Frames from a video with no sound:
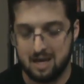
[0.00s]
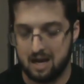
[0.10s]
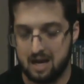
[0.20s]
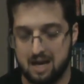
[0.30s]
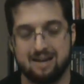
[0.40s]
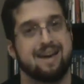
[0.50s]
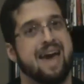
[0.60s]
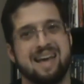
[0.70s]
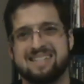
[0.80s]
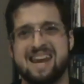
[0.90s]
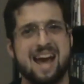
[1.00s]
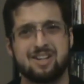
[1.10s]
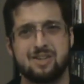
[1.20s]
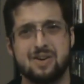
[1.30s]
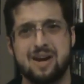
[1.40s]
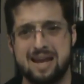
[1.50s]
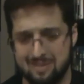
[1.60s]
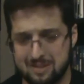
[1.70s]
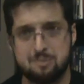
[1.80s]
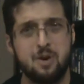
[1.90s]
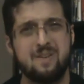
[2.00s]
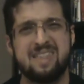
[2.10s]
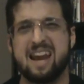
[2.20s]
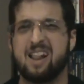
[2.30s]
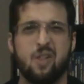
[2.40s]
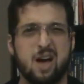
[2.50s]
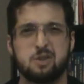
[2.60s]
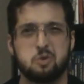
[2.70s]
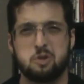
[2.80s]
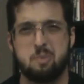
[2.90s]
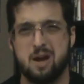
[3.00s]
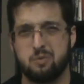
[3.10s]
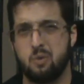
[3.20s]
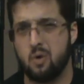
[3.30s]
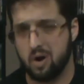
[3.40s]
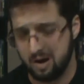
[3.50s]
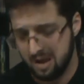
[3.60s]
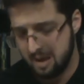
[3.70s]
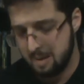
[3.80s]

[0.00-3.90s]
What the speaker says: Has an actor in this movie that I lost respect for,